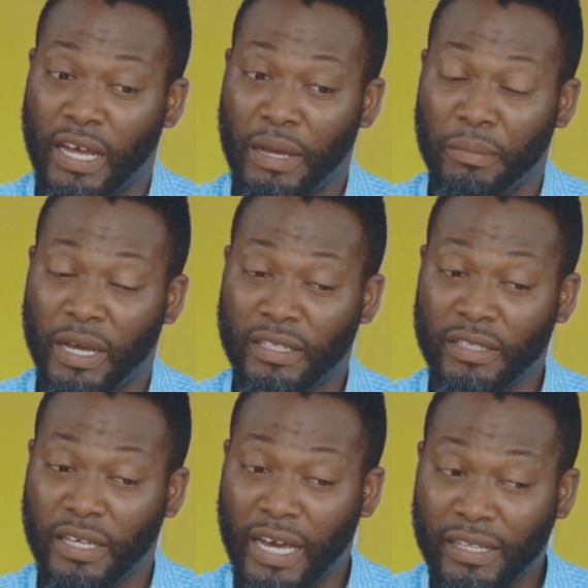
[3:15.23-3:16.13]
I
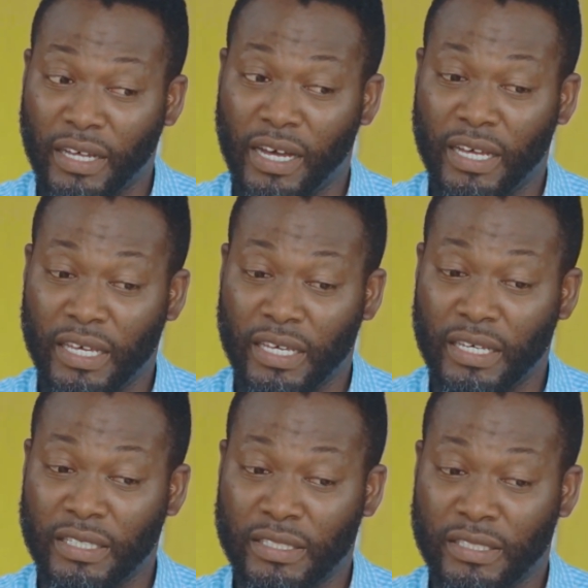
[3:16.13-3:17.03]
think the other
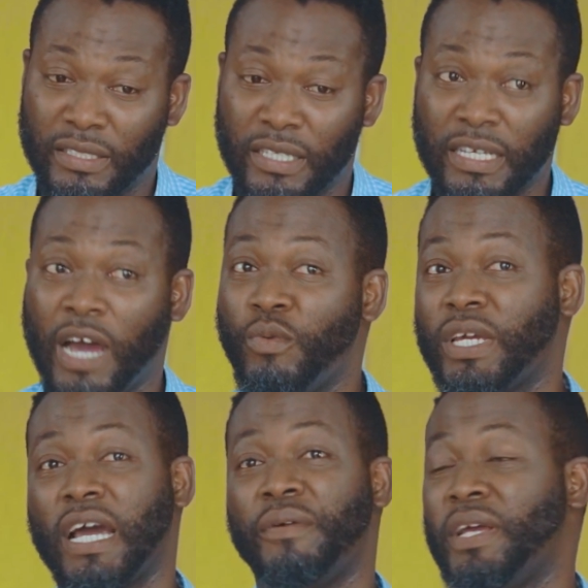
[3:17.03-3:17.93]
is
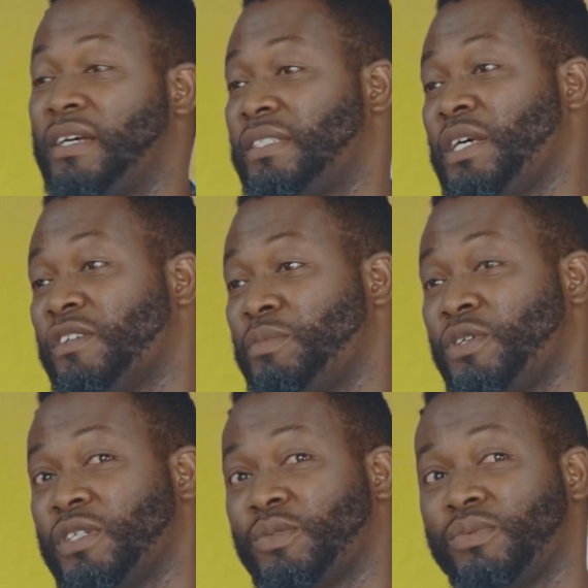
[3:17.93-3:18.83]
how we carry
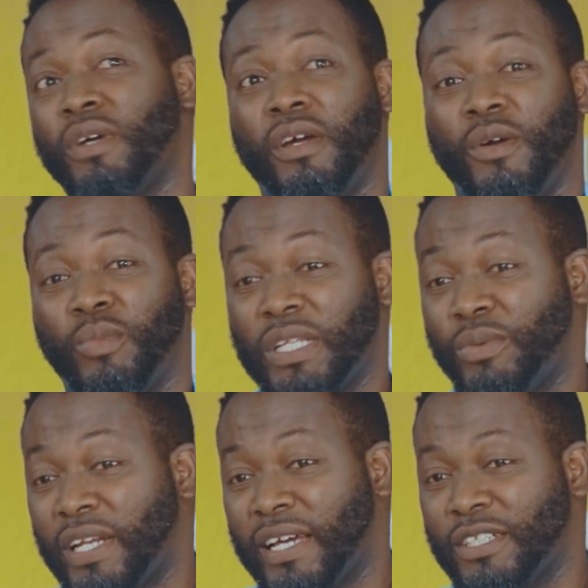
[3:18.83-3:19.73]
ourselves, because
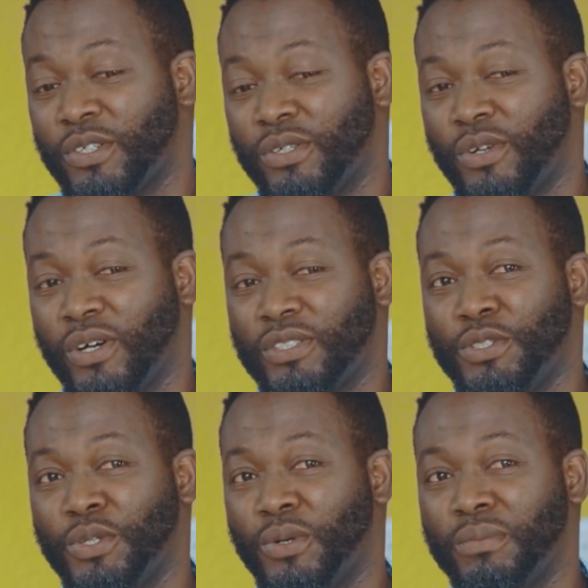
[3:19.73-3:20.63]
whether we like it or
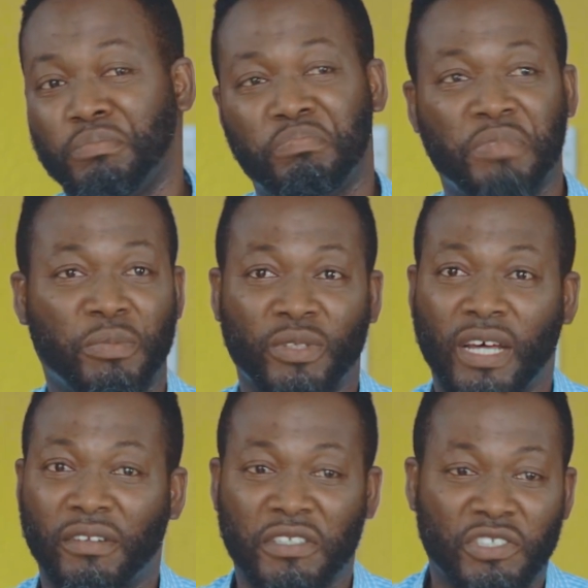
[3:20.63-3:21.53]
not,
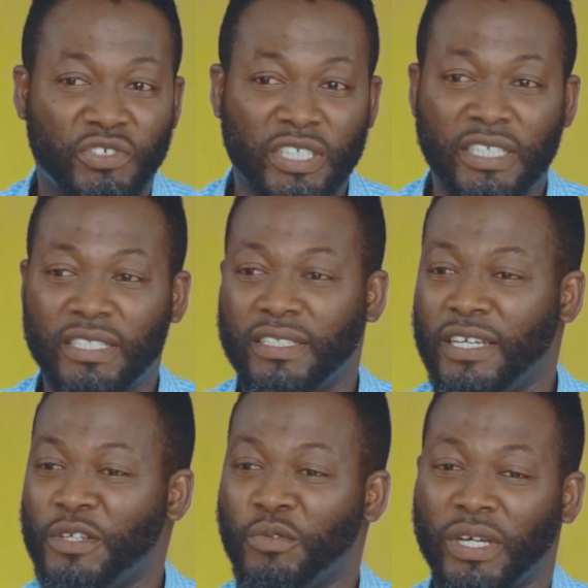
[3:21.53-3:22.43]
people down the
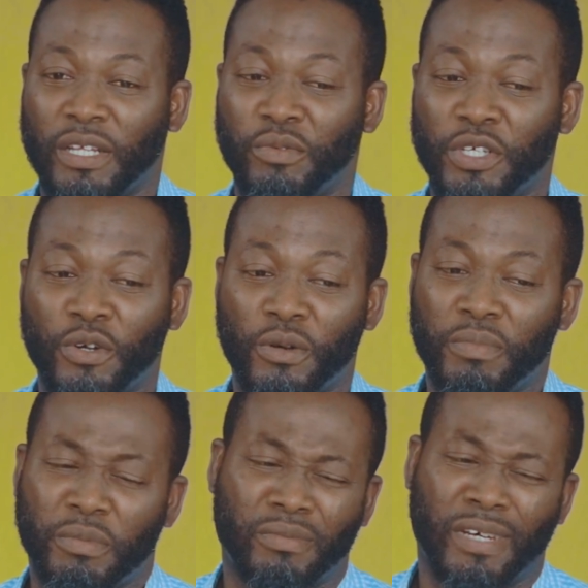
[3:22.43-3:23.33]
streets, anywhere that we
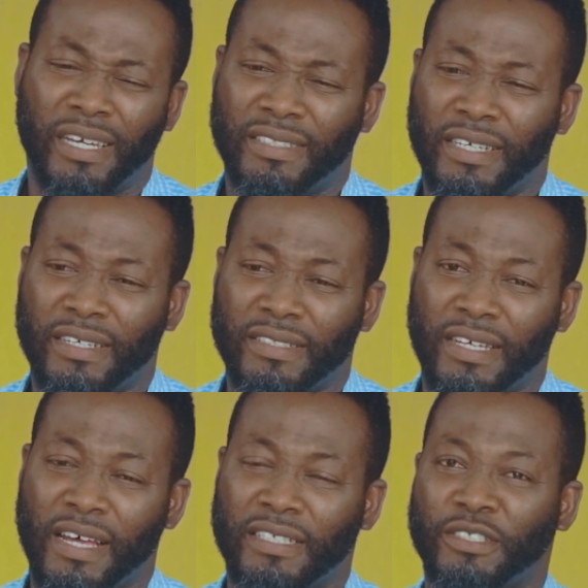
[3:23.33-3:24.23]
go, people might take
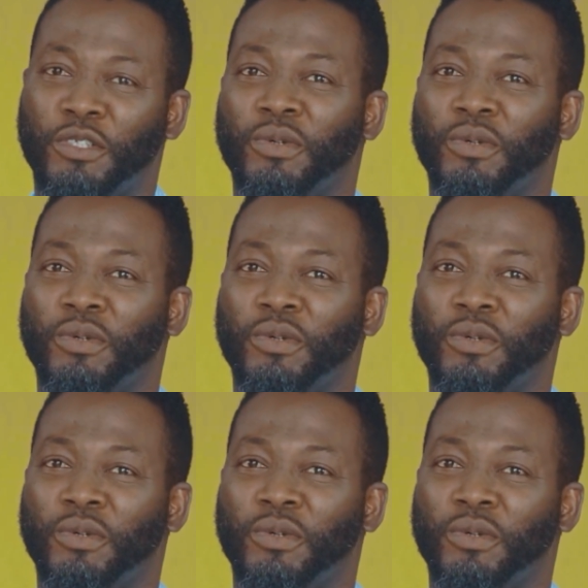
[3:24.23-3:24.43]
us as,